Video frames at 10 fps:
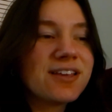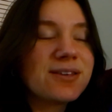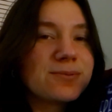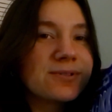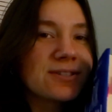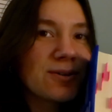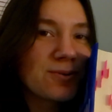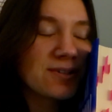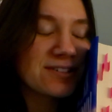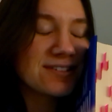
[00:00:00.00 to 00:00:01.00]
It was so
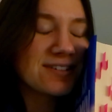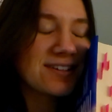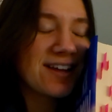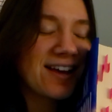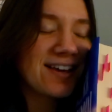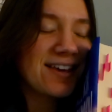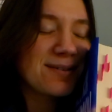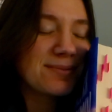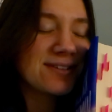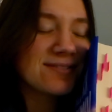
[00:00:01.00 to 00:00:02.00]
good. I
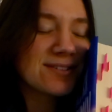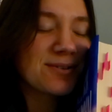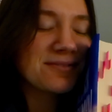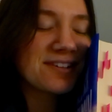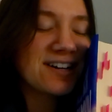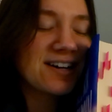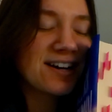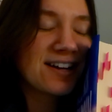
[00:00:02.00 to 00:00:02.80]
can't believe it's over.